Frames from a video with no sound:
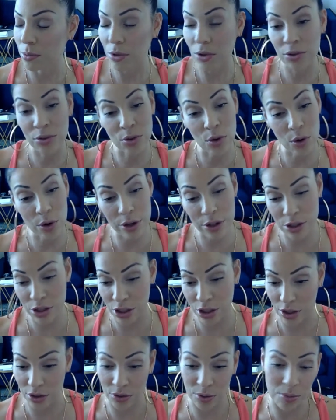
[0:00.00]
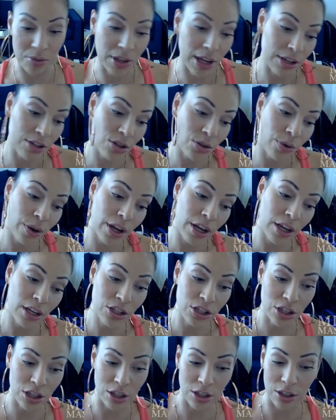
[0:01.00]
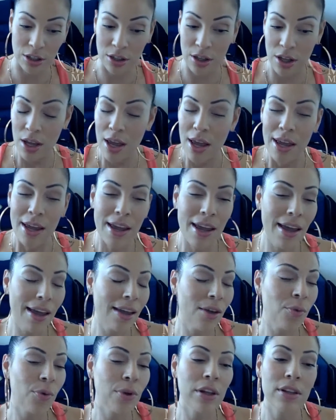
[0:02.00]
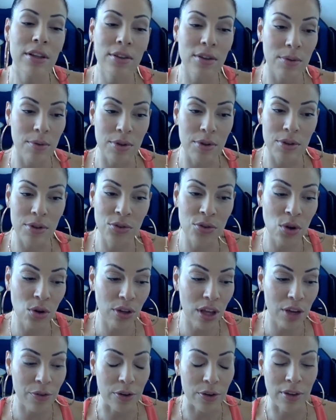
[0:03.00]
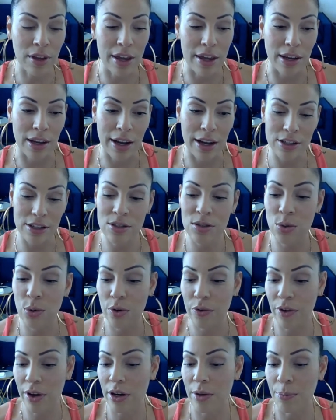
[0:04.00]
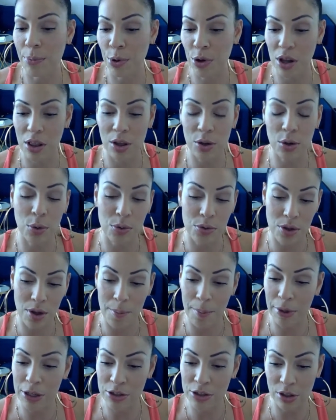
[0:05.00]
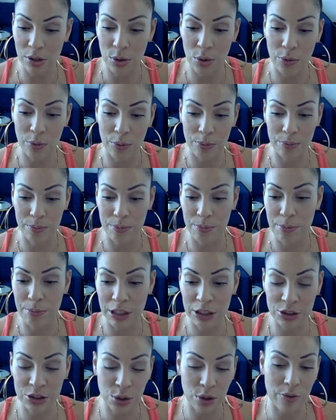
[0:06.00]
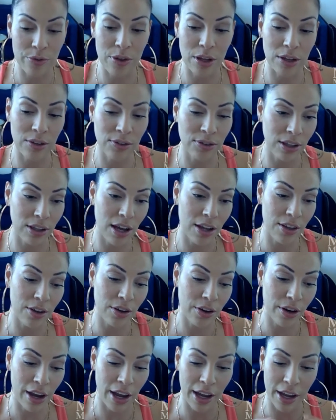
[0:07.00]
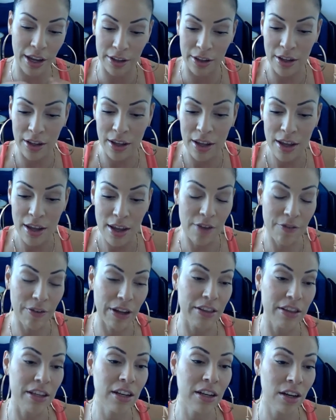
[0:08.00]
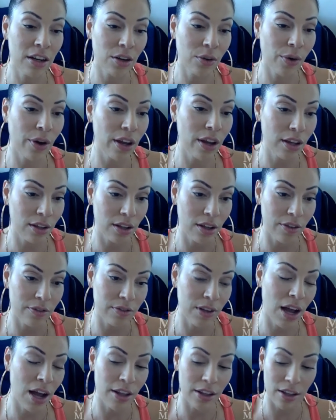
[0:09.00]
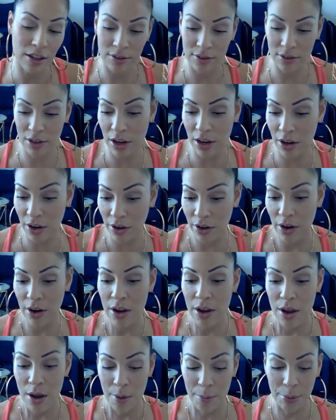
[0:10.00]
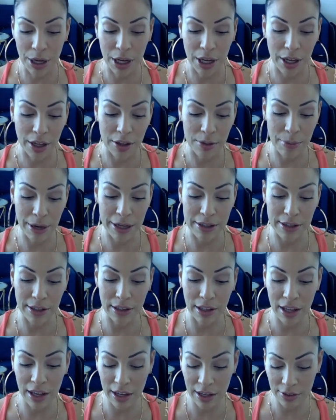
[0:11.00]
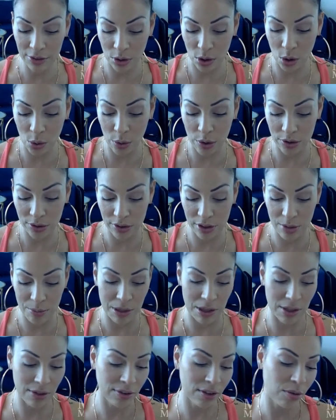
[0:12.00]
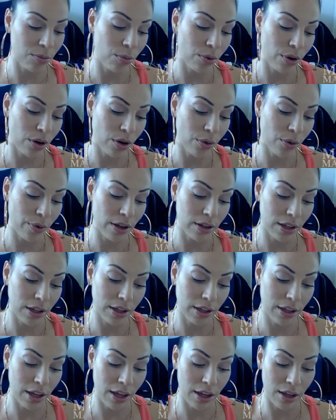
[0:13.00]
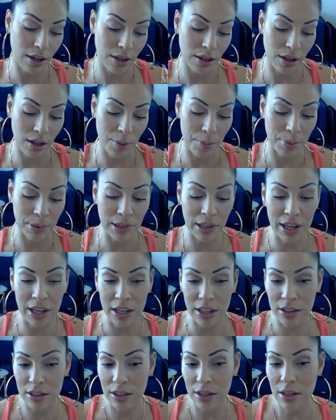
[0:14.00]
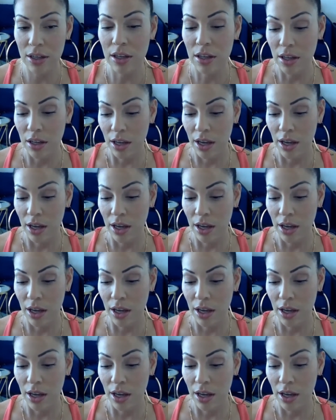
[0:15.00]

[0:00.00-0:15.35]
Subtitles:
some distortion, some saturation. It really doesn't, there's no give or take. I just sort of kind of put a bunch of little mixture of things together, and if I need it, great. If not, it's there. But my delays are always going to be somewhere around like a plate